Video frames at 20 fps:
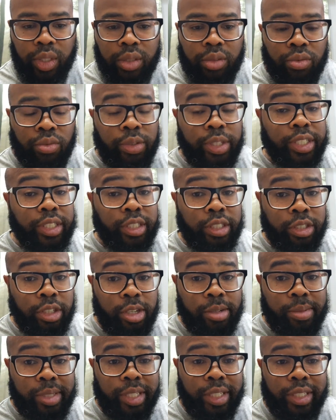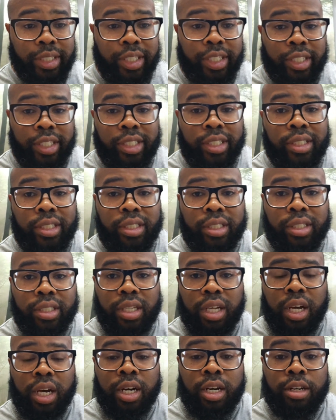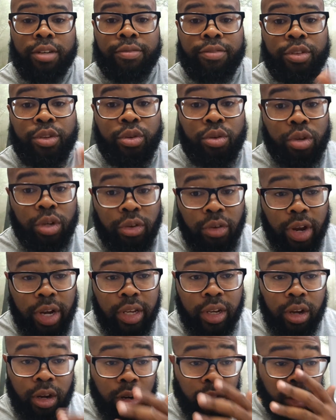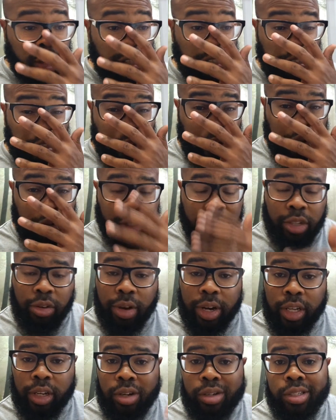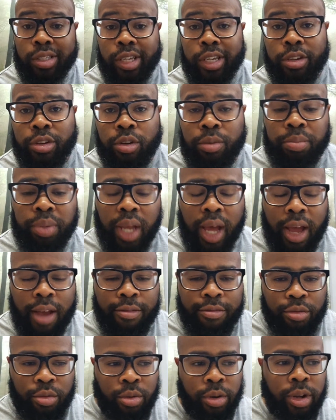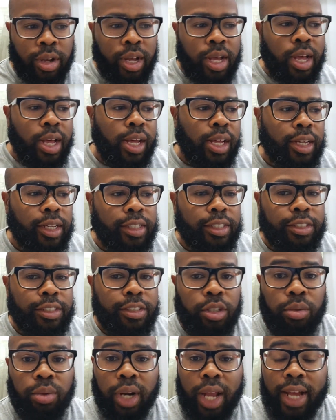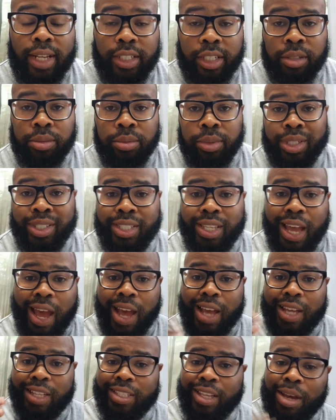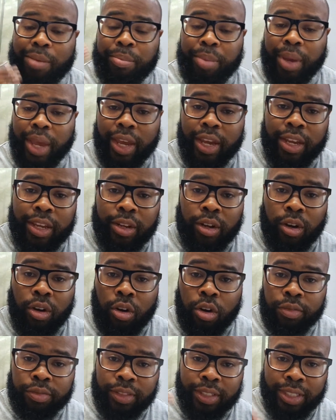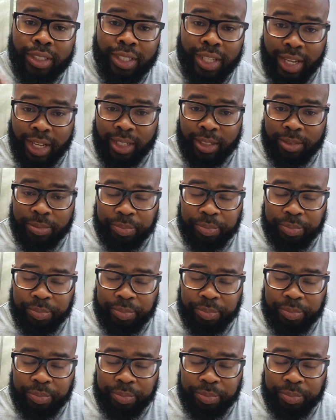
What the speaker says: Read the terms and conditions of your credit cards or the credit cards that you're applying for. So what I did was, as I paid off the debt,